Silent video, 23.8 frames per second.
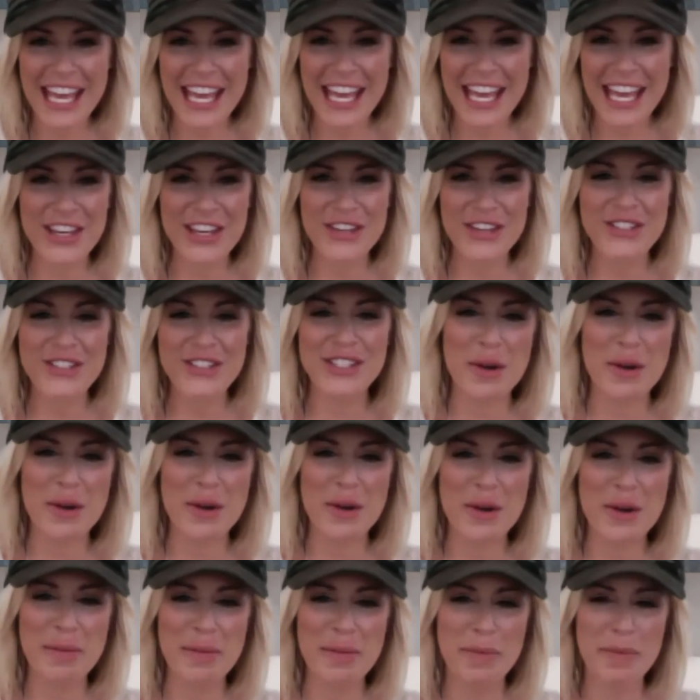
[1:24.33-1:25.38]
Thank you so
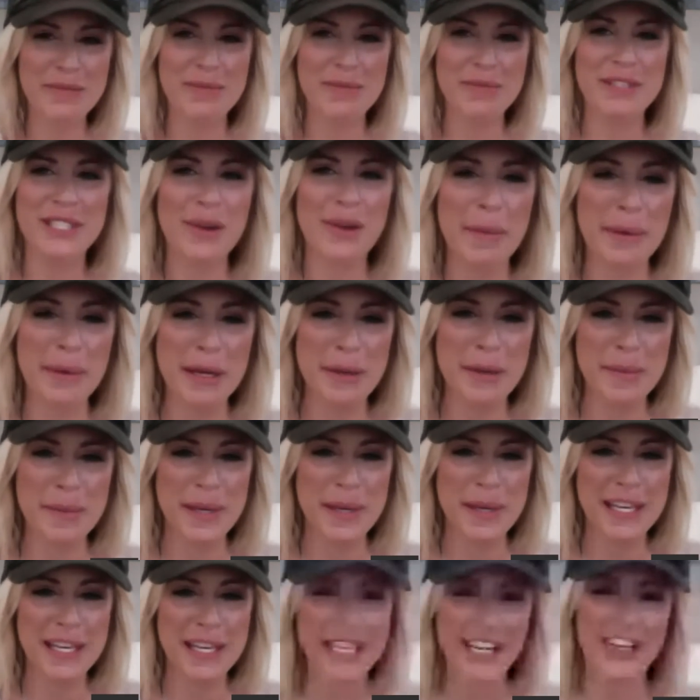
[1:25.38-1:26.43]
much. I'm so happy to
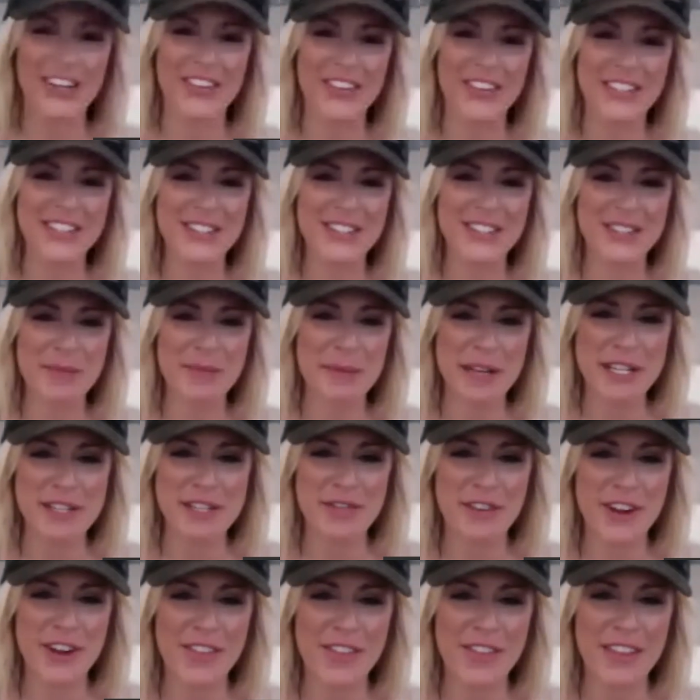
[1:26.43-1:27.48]
be here. This is so much
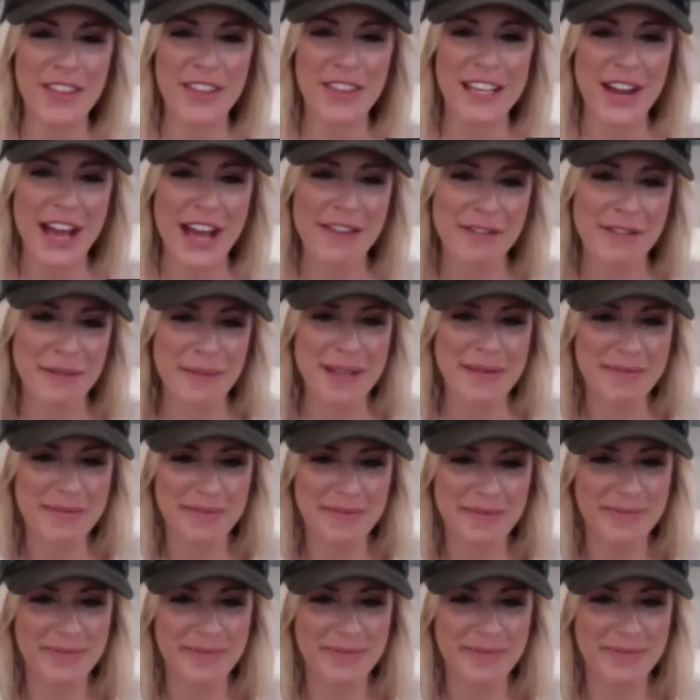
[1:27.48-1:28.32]
fun. Thanks for having me.